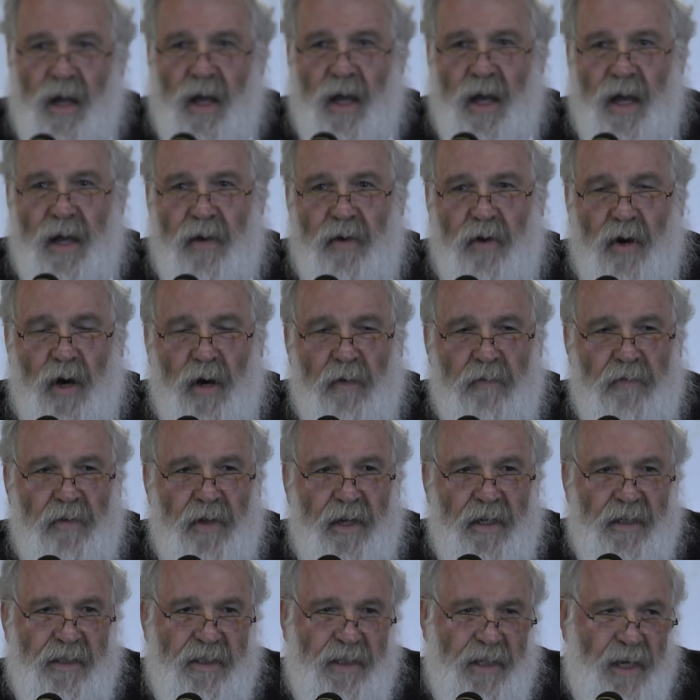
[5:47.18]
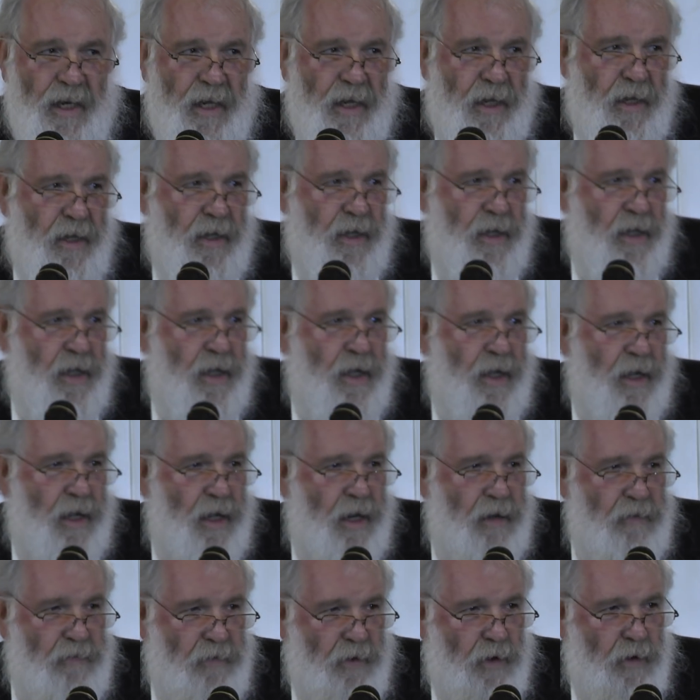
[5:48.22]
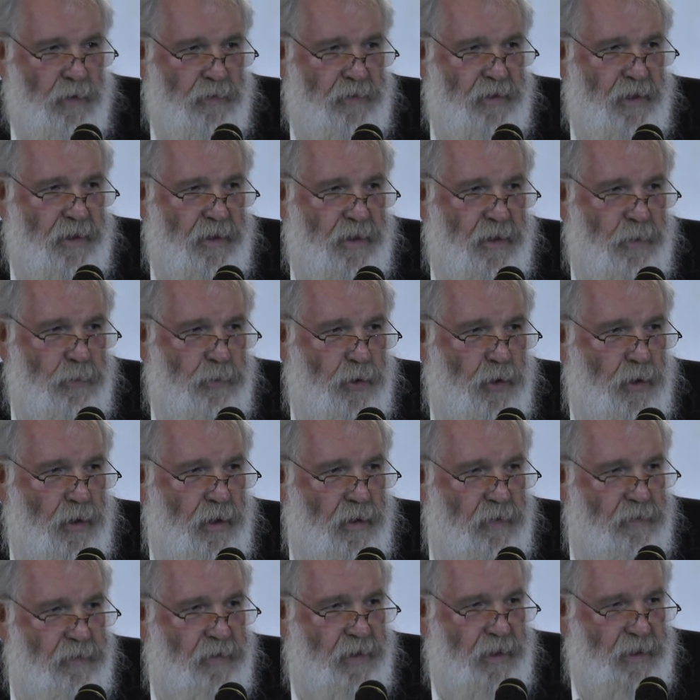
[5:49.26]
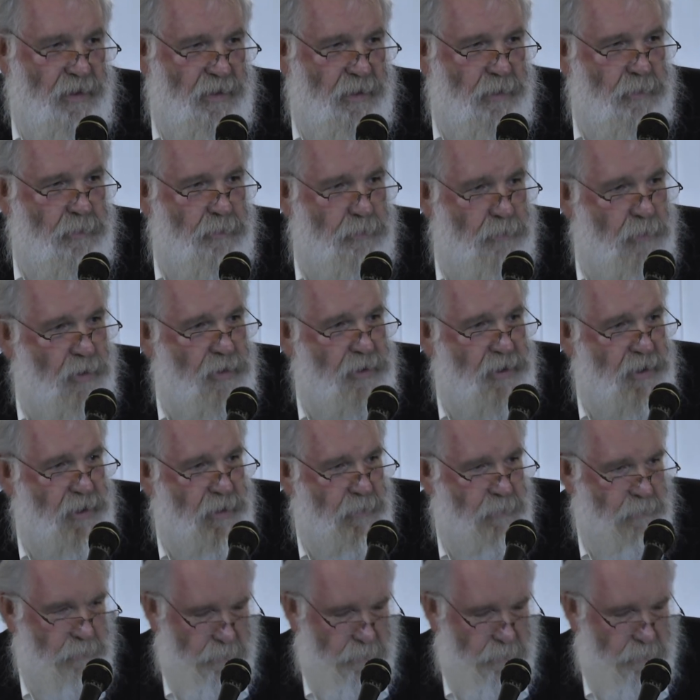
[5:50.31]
And obviously involved in communal affairs. Moshe.